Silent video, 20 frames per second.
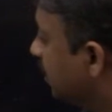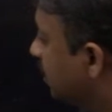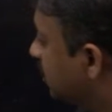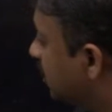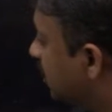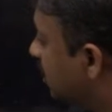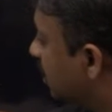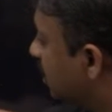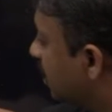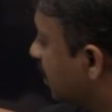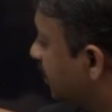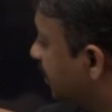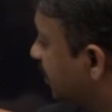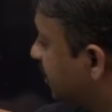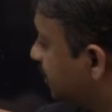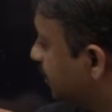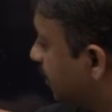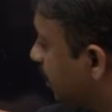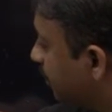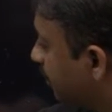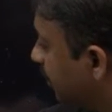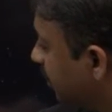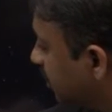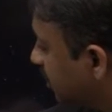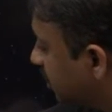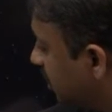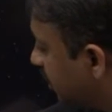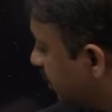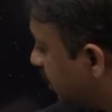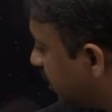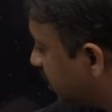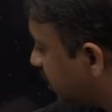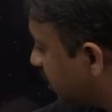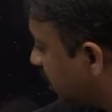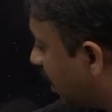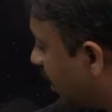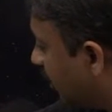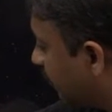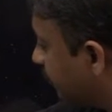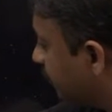southern hemisphere means this
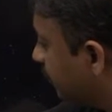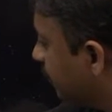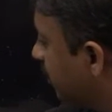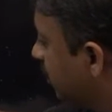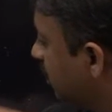half.